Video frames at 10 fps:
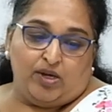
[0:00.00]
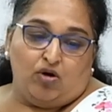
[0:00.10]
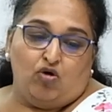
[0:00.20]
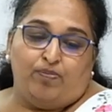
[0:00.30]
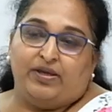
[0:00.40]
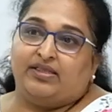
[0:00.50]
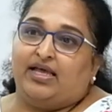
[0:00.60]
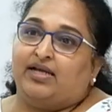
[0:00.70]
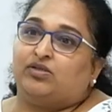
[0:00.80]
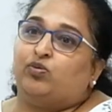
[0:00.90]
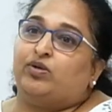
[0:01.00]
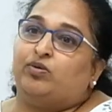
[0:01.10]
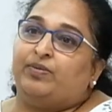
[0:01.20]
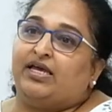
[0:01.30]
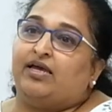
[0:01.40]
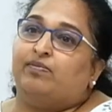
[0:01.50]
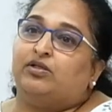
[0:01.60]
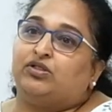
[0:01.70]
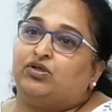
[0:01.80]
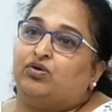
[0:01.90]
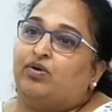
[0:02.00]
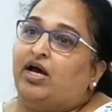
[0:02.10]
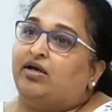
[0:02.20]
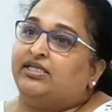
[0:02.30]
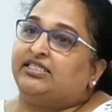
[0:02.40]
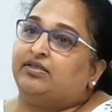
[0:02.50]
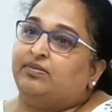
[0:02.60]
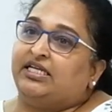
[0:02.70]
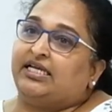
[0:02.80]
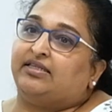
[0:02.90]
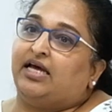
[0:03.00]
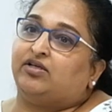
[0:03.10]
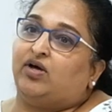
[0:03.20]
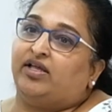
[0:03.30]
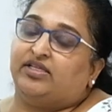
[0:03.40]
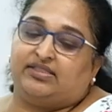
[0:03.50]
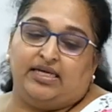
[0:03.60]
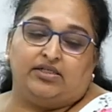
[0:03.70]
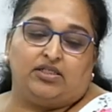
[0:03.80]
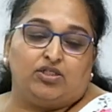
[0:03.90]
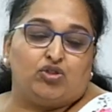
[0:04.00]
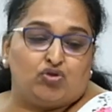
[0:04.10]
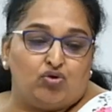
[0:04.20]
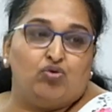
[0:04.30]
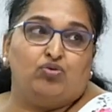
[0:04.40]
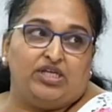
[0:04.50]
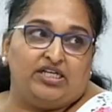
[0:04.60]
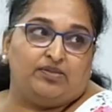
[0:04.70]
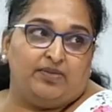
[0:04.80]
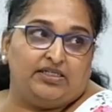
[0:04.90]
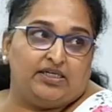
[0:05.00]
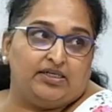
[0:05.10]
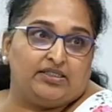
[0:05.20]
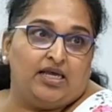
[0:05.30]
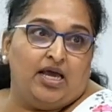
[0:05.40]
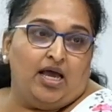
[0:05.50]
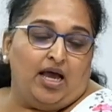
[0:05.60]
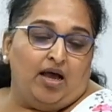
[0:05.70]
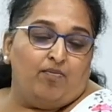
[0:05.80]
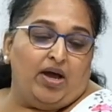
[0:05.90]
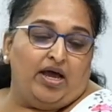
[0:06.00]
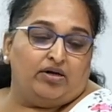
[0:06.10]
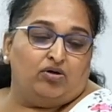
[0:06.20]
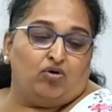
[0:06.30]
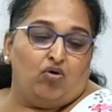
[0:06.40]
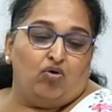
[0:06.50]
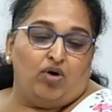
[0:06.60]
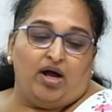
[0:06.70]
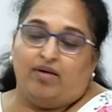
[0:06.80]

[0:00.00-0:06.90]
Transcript: we are hoping that we will be able to disseminate that to other centers through these meetings and grow